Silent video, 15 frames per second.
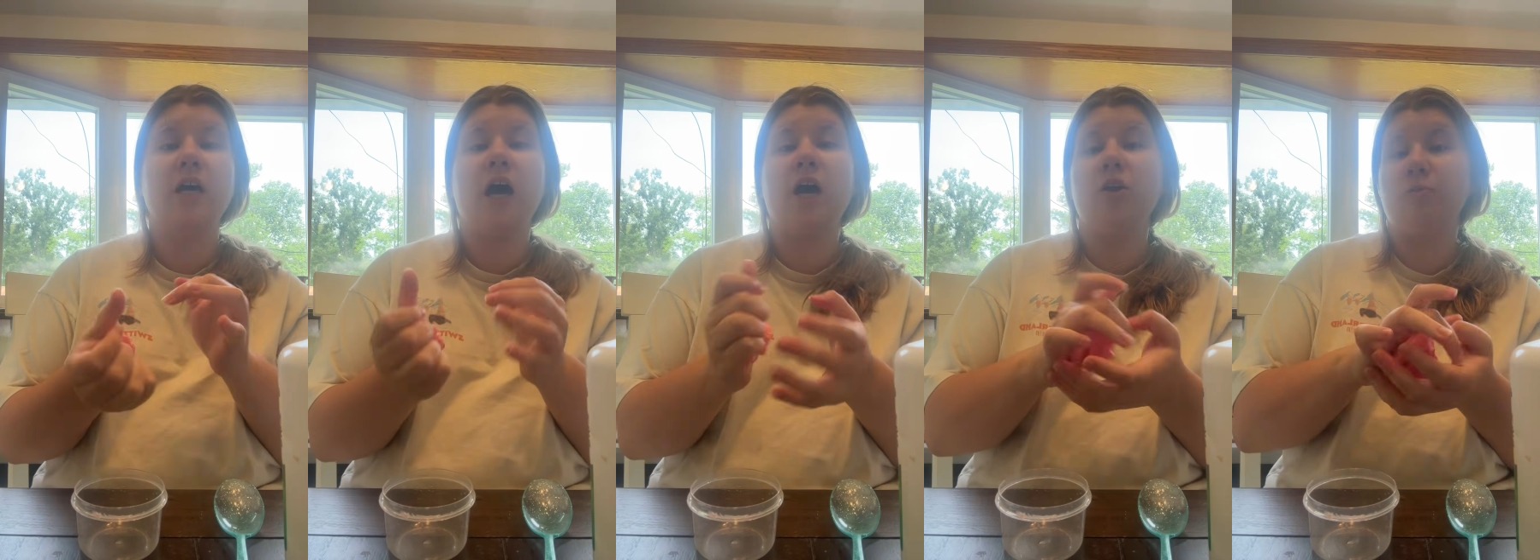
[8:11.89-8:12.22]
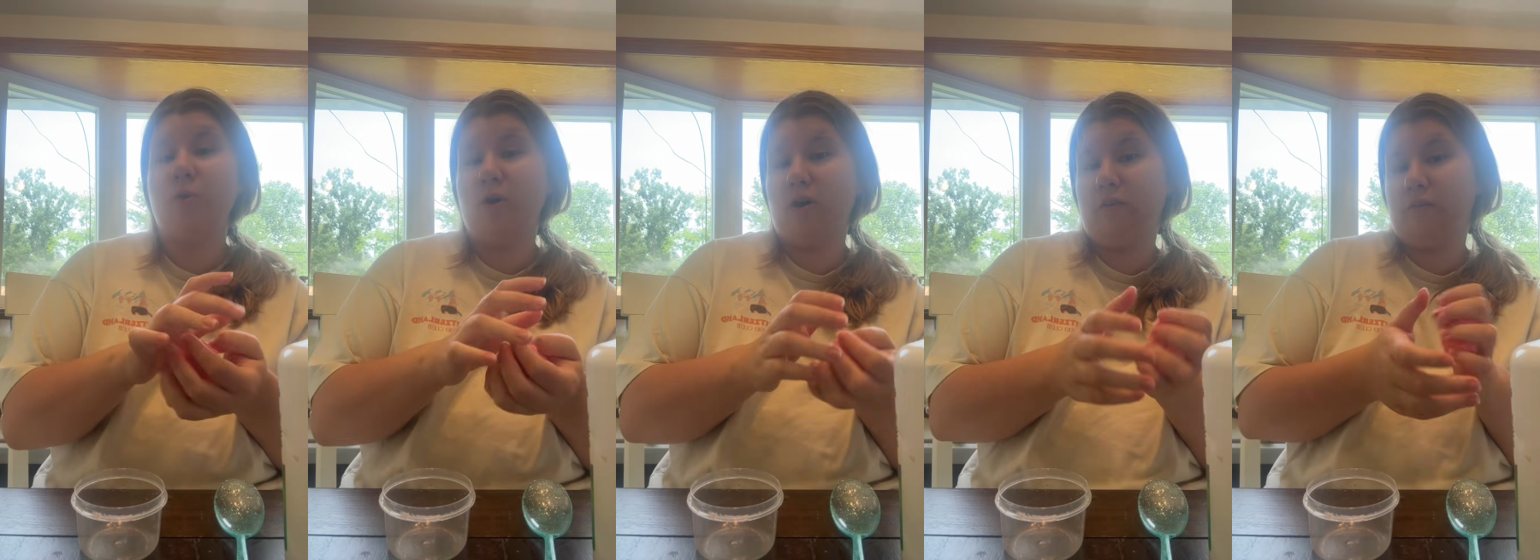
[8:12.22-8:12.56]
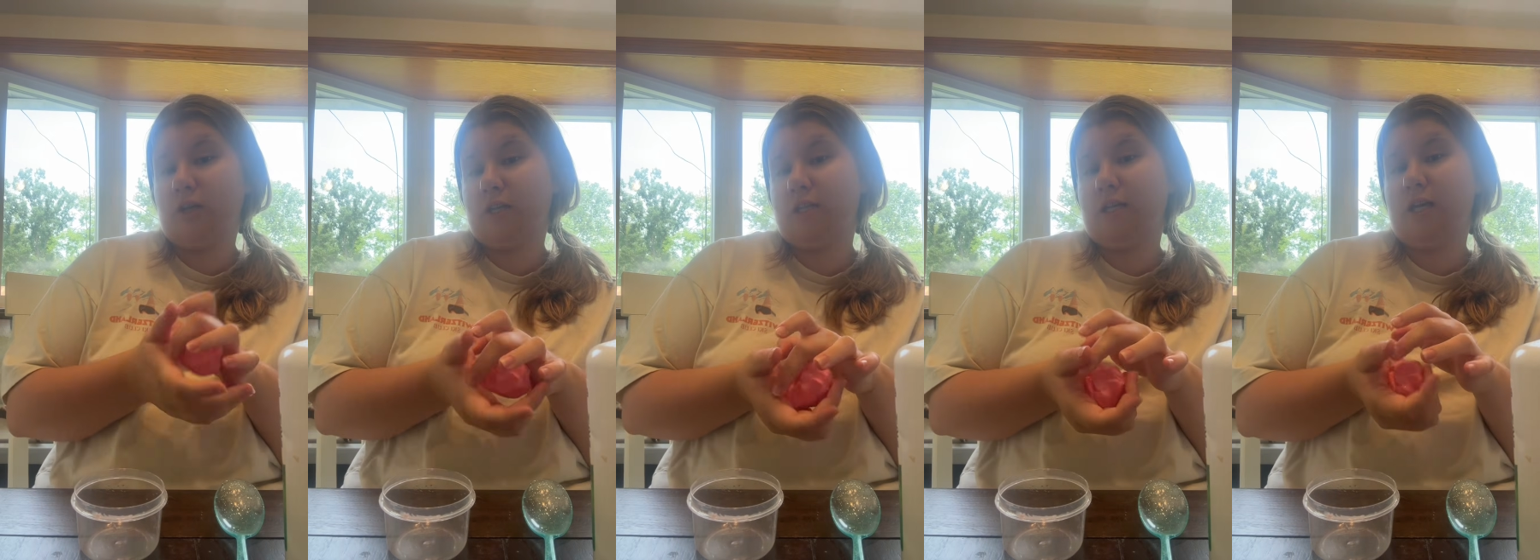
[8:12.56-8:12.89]
I hope y'all have a
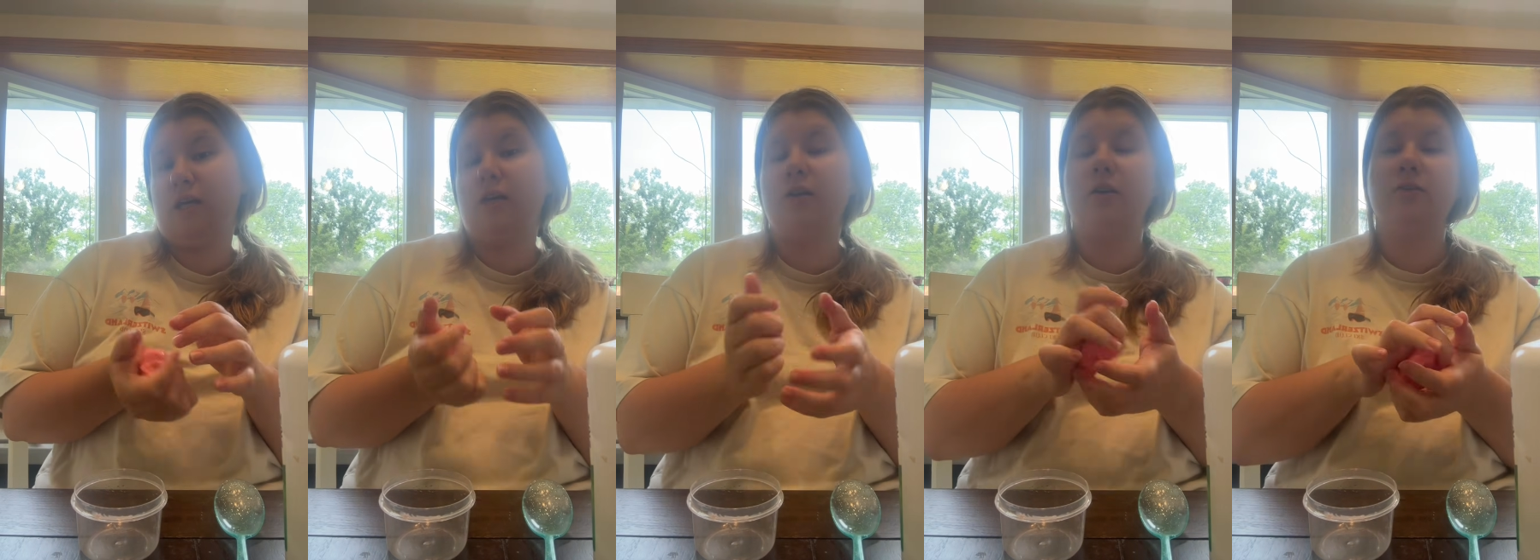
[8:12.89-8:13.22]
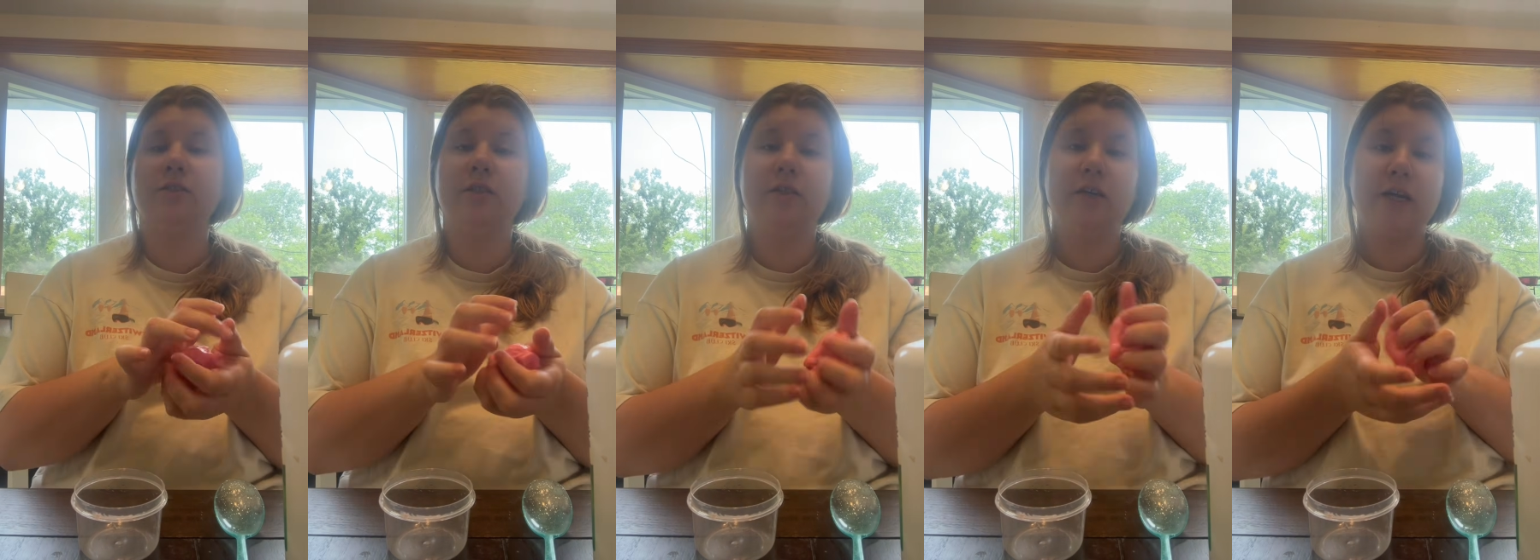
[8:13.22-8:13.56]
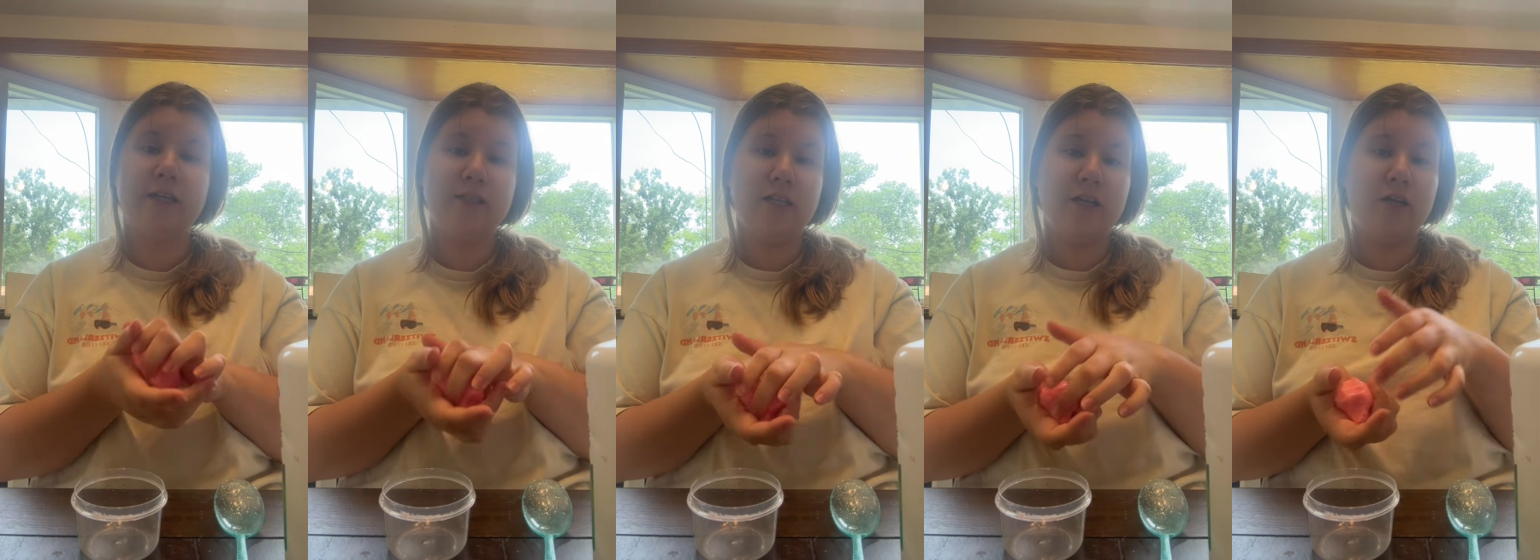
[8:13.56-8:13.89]
good day, and I'll see you
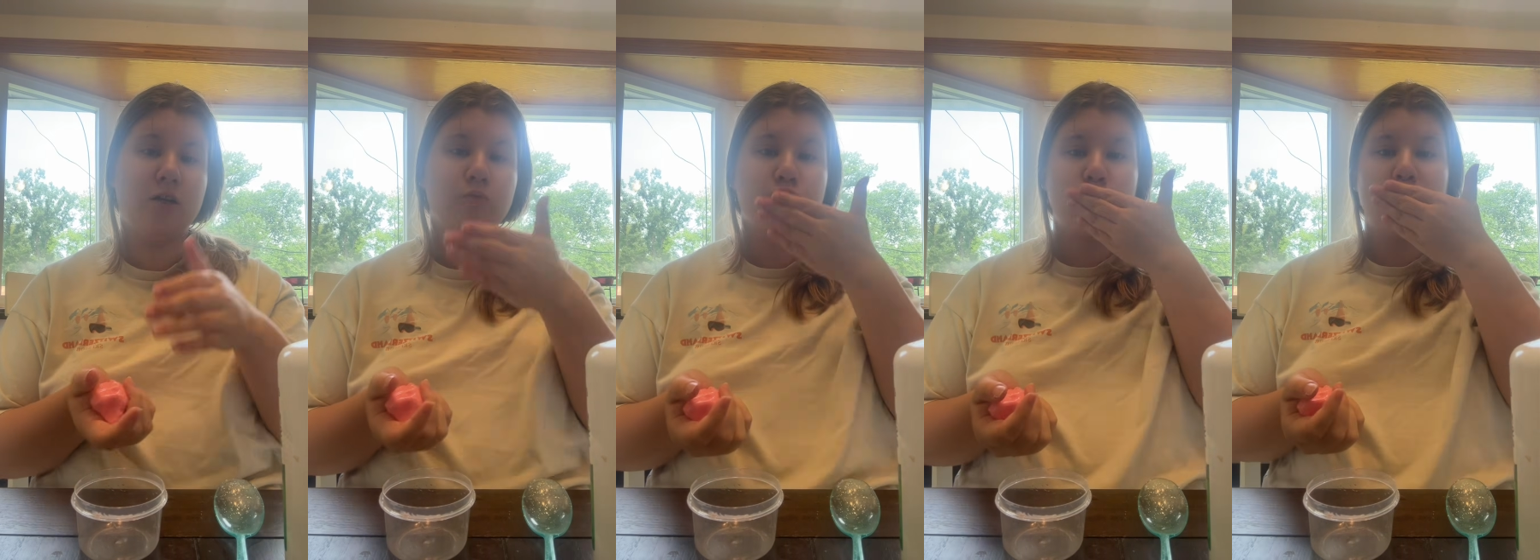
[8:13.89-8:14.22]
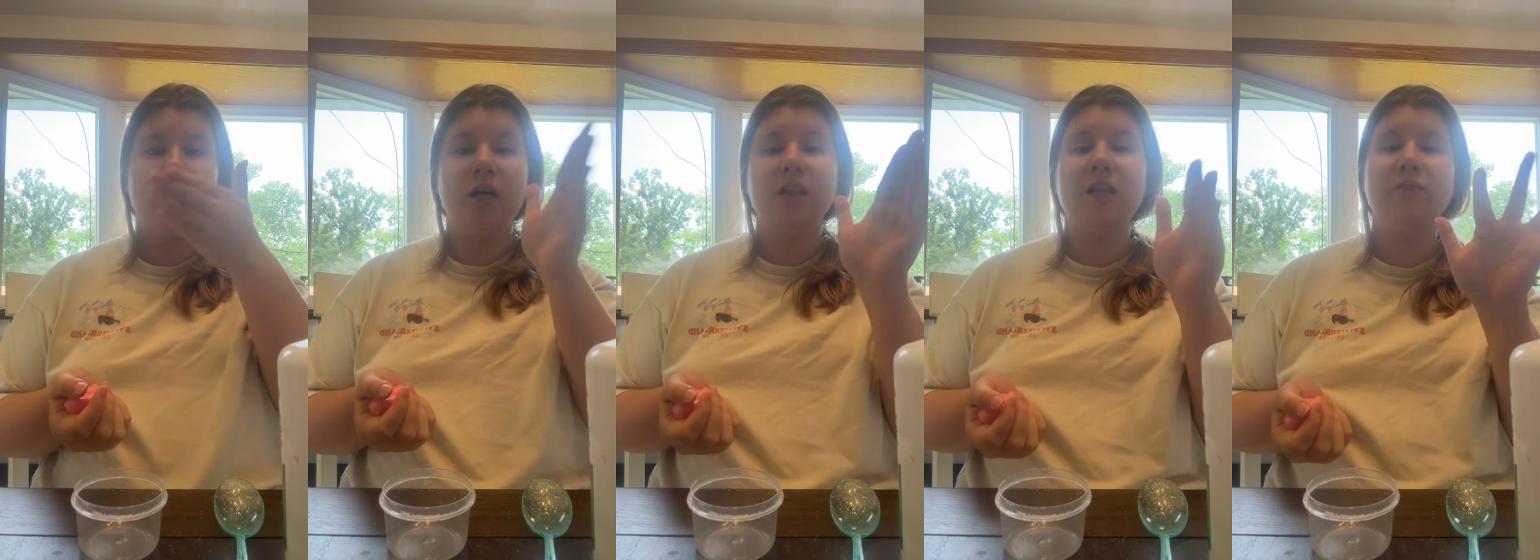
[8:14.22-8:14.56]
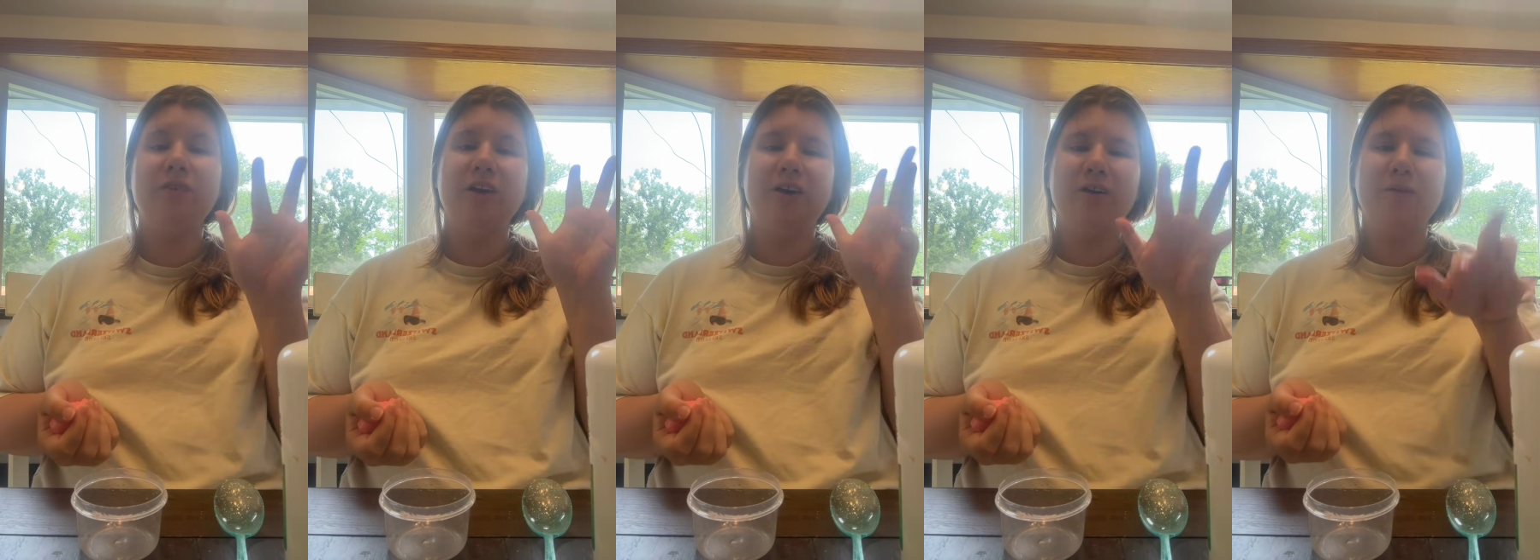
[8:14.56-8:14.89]
guys later.
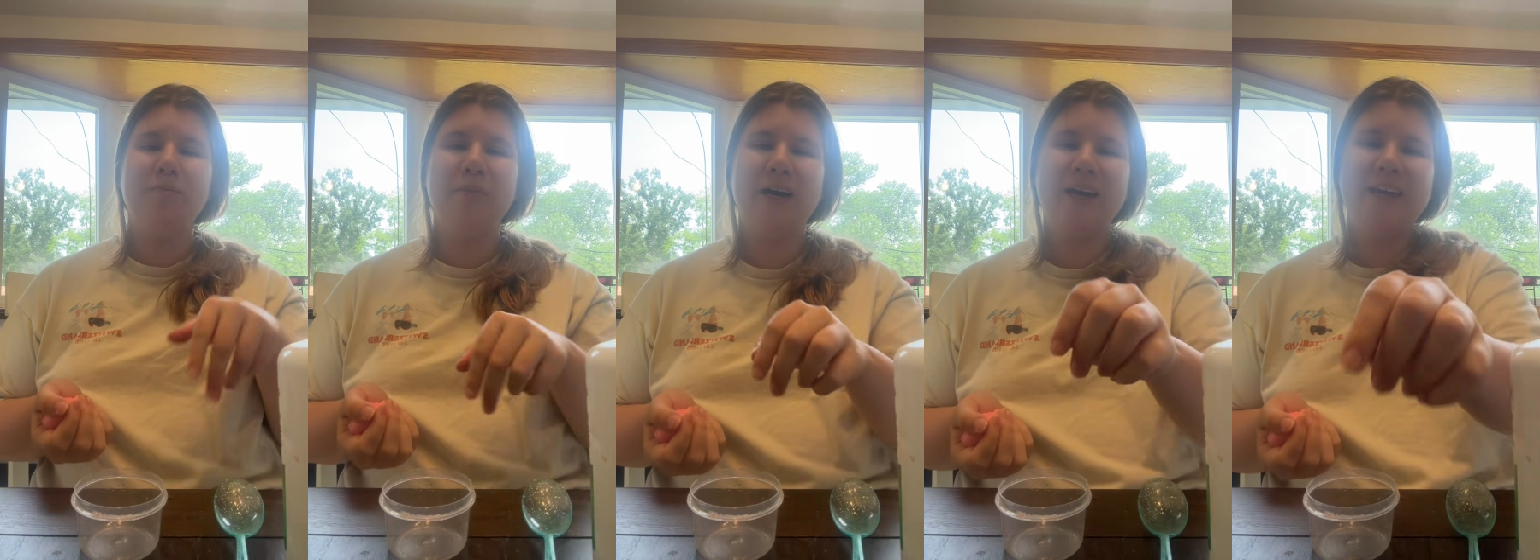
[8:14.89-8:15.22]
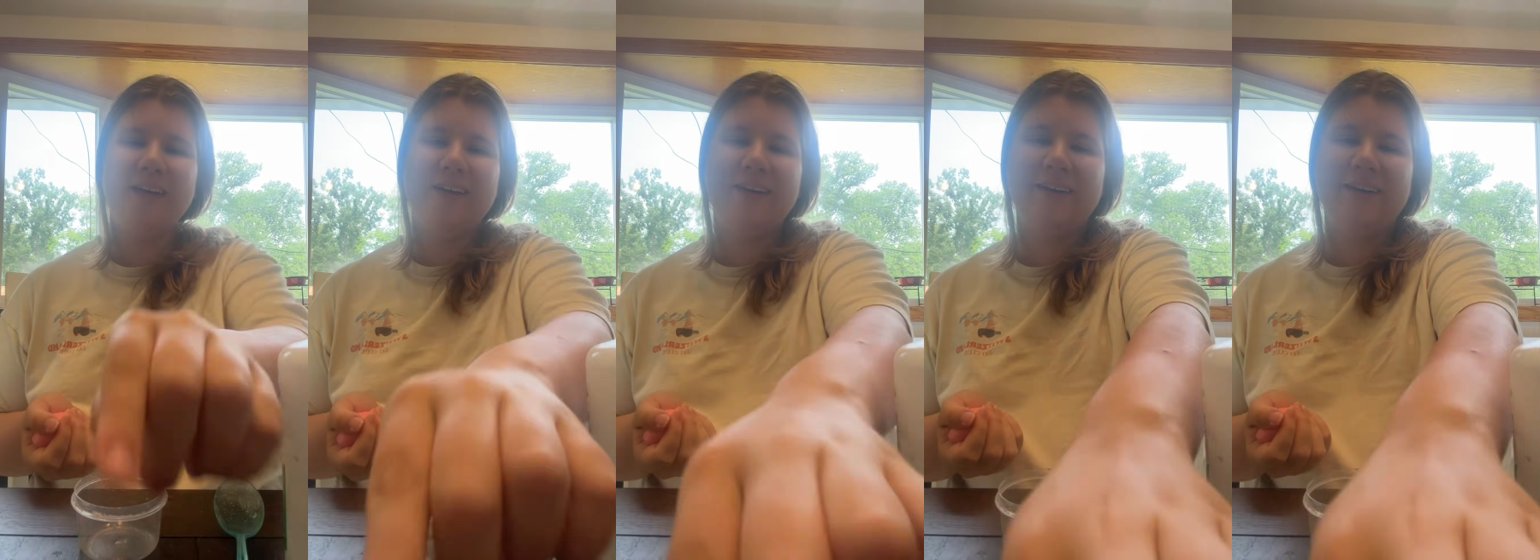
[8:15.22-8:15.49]
Love y'all. Bye.